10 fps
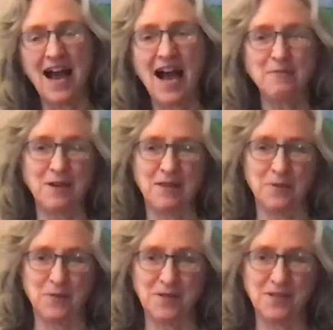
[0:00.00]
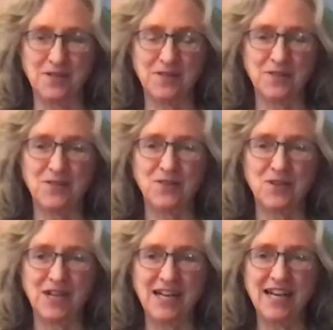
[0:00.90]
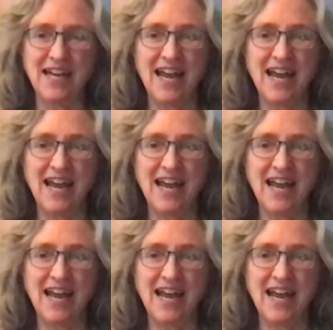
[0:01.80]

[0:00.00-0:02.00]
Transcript: I write the words to the story